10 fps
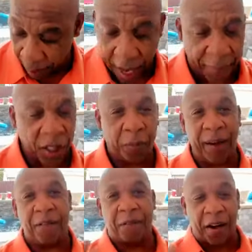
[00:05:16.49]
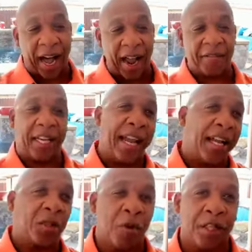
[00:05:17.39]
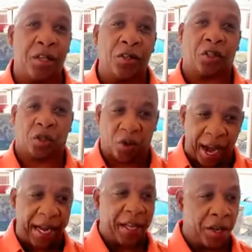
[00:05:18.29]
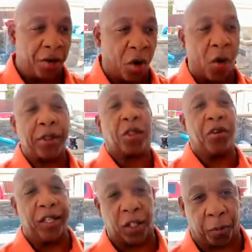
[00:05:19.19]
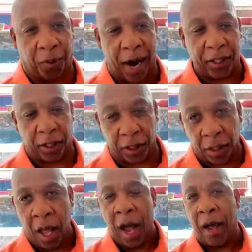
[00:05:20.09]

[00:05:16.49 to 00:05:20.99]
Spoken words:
I'm going to spend 5 days with you, training you, going through this process.